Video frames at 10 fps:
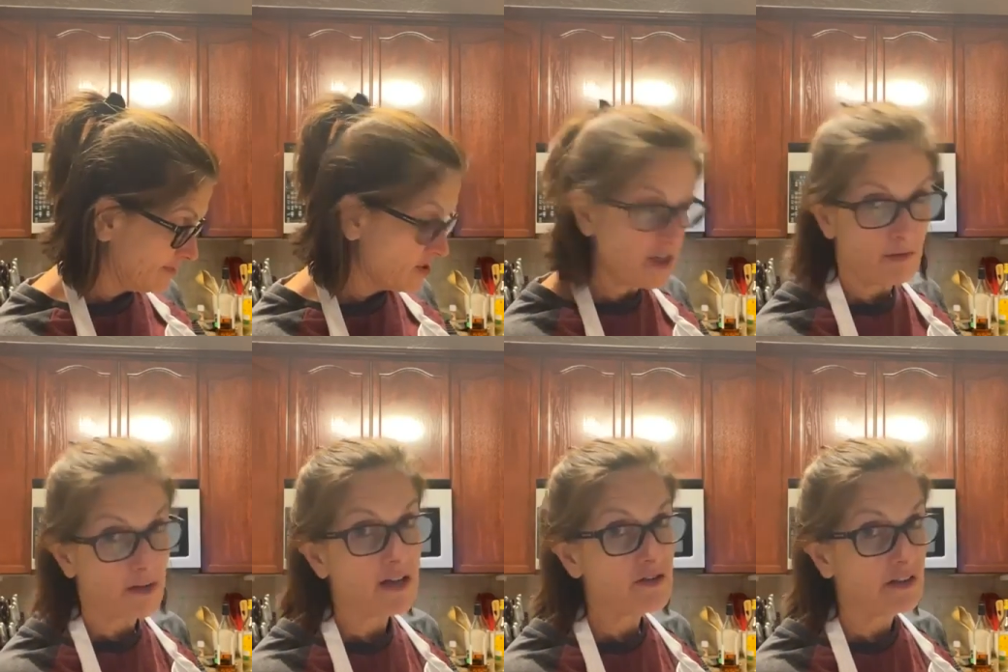I'll tell you
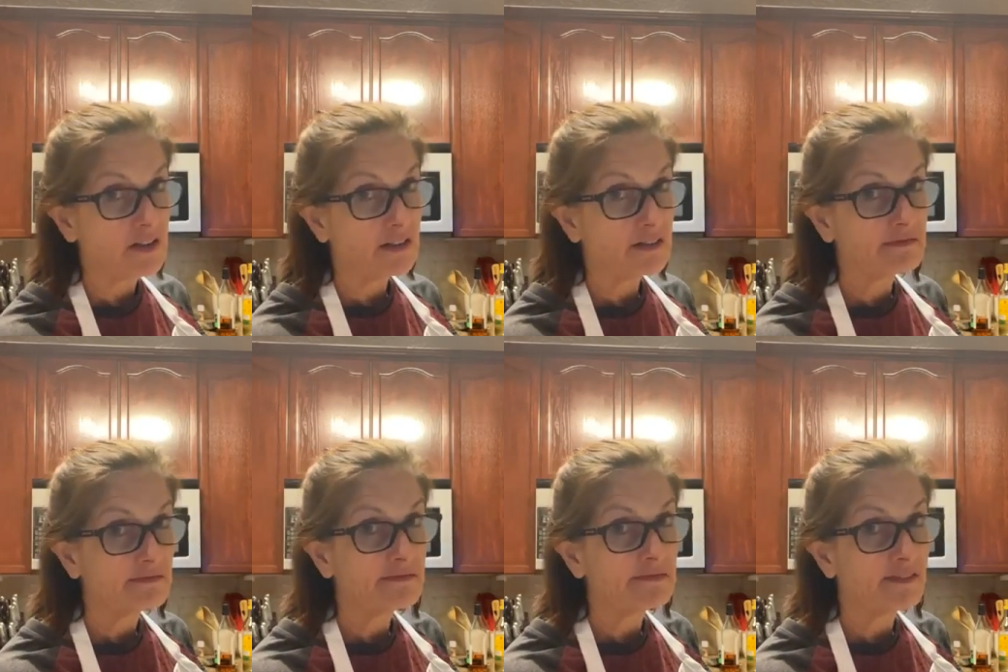what I drink.
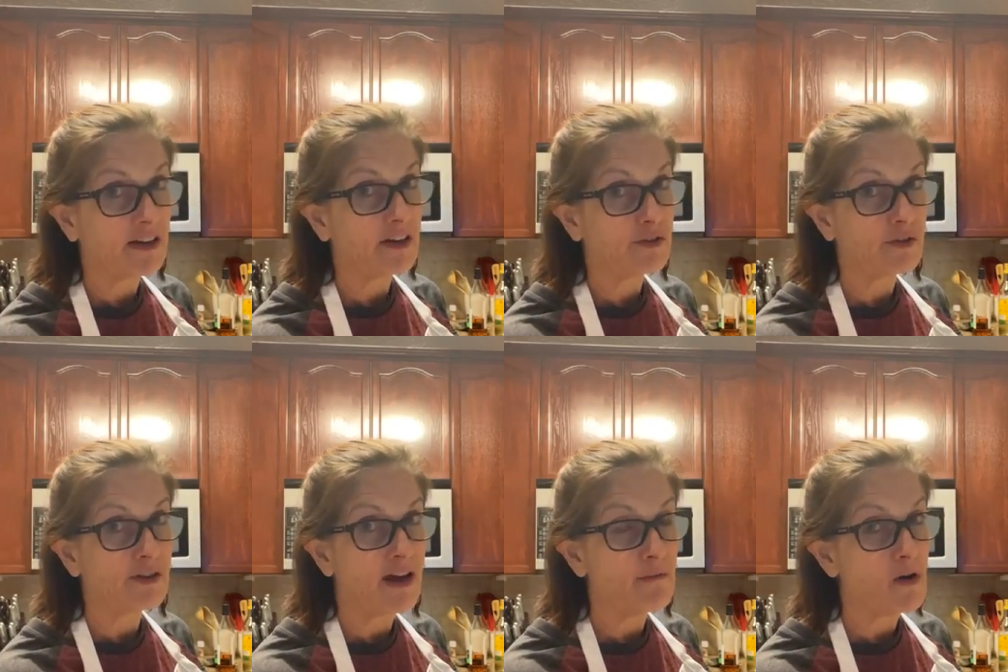If I go to a
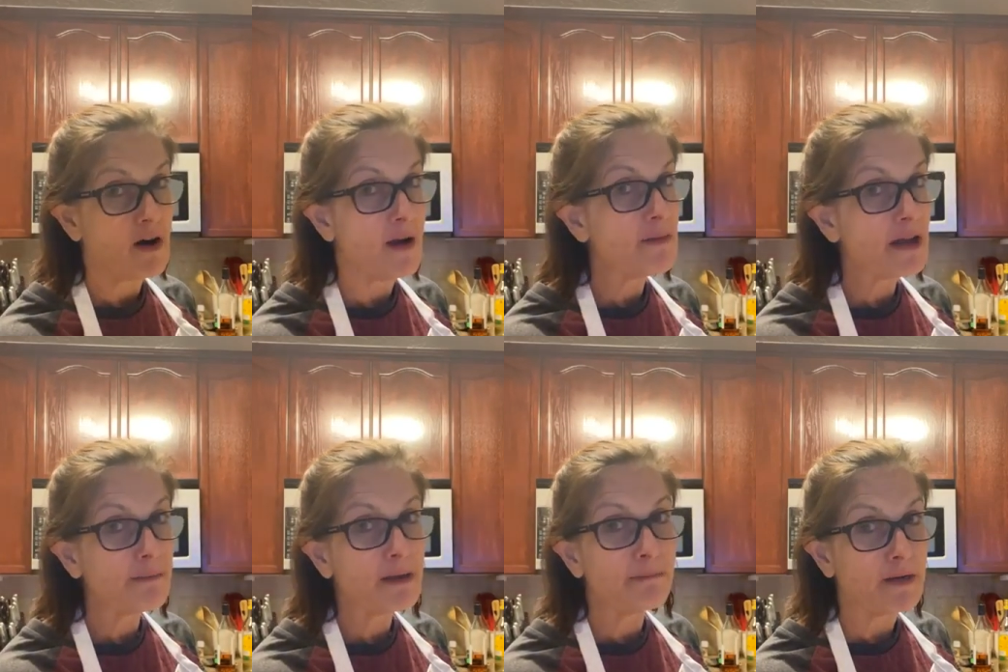dive bar, I'm not a
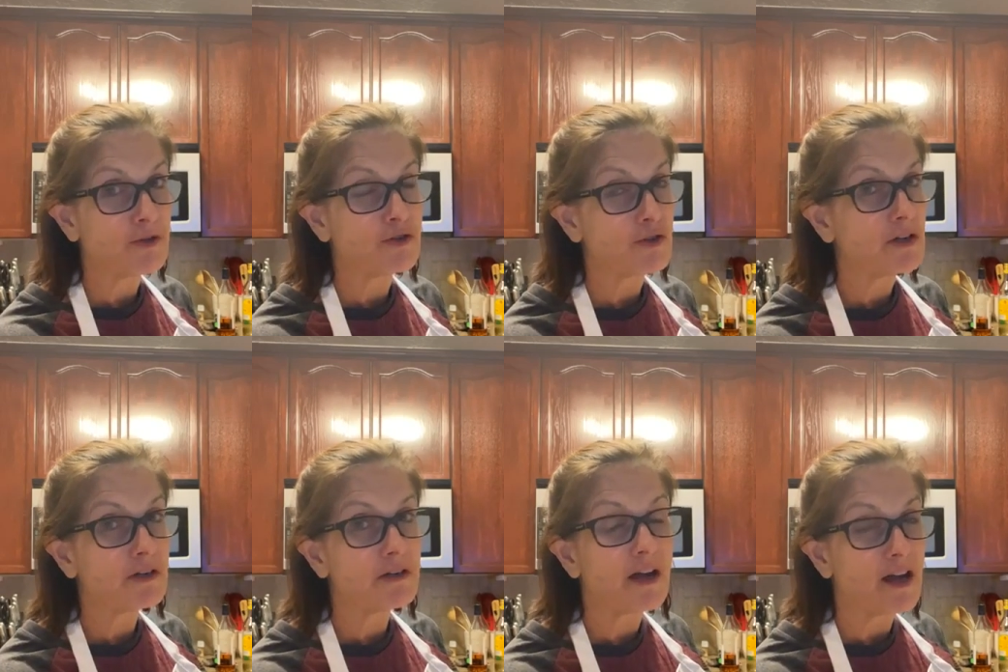big beer
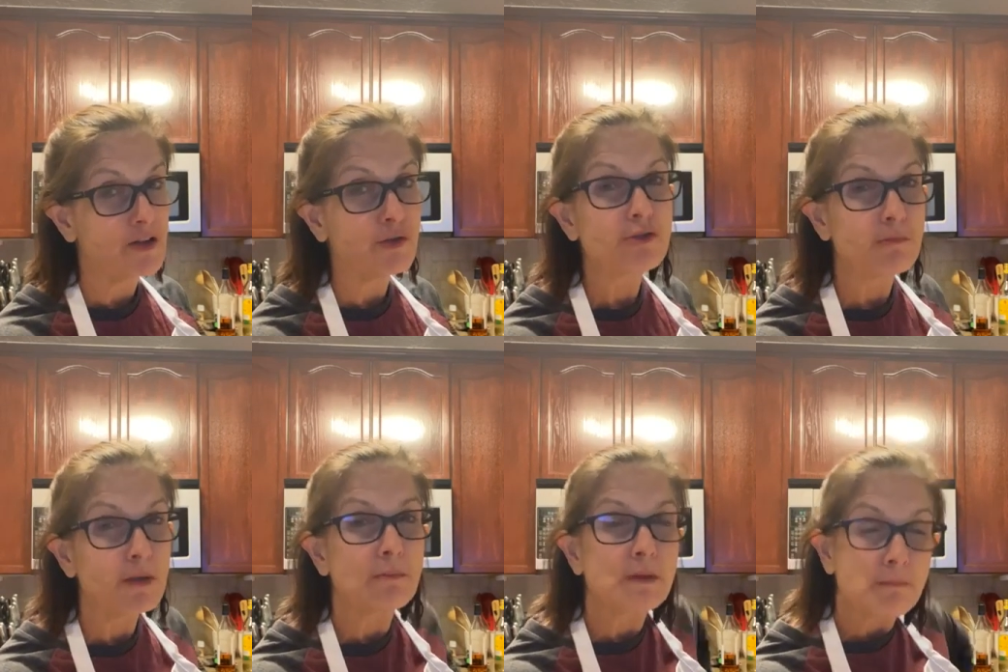drinker. I used to be
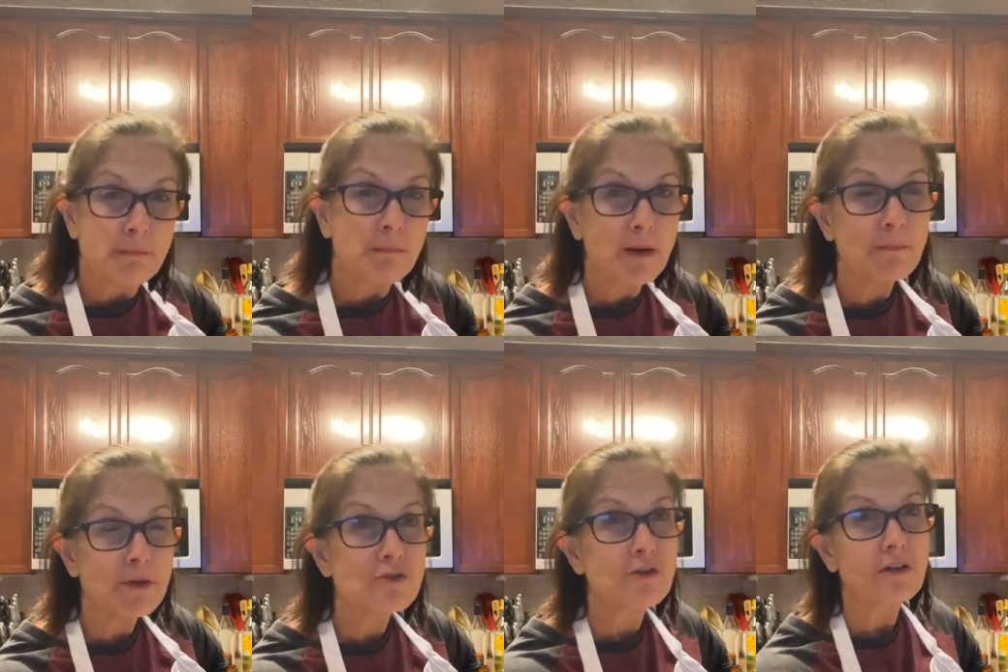a big a
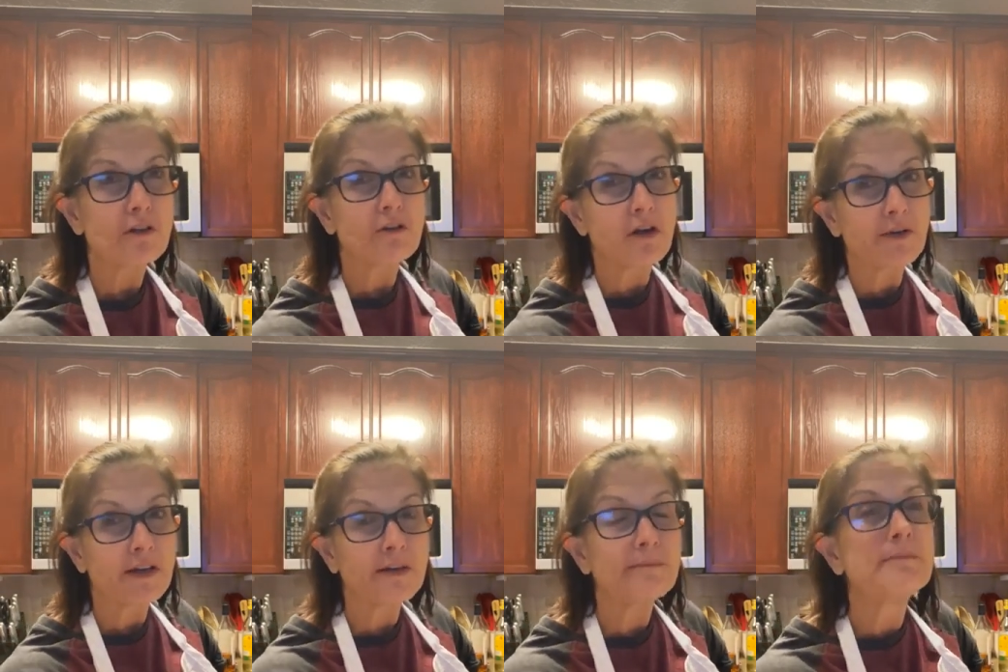beer drinker growing
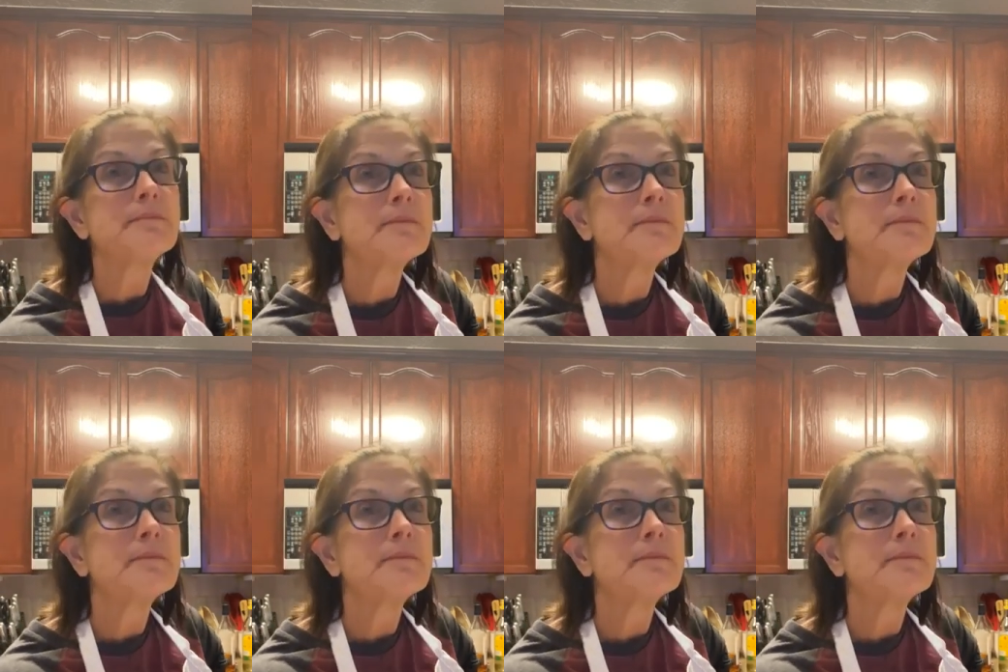up.